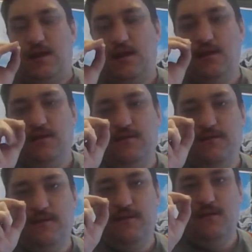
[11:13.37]

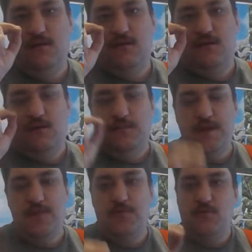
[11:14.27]
is
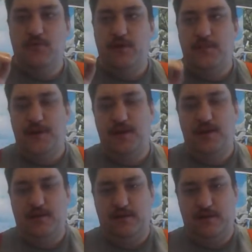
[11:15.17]
people's
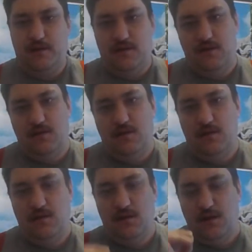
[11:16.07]
opinions
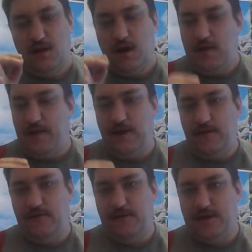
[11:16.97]
at the end
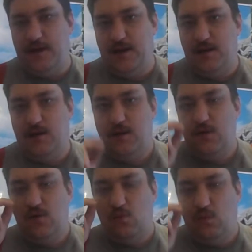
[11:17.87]
of the day.
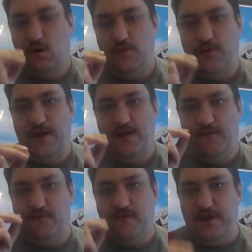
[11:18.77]
What they
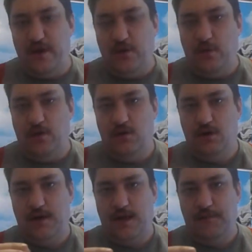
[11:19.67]
view
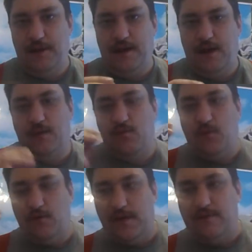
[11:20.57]
gaming as,
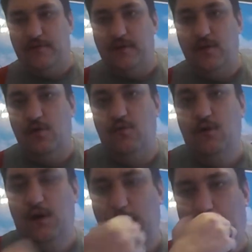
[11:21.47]
what they view
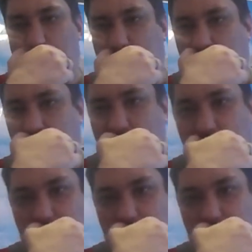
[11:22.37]
people who play